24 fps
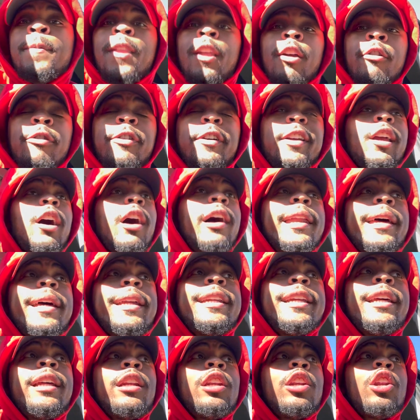for y'all that
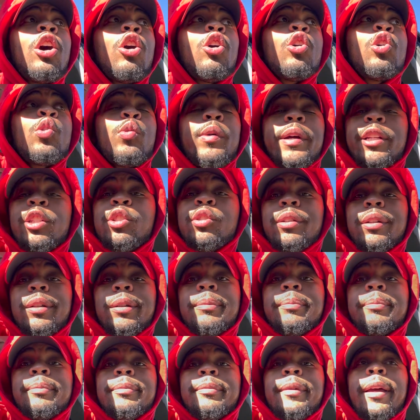didn't know, Quick Trip
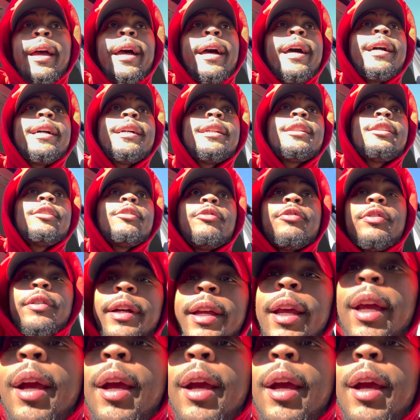has free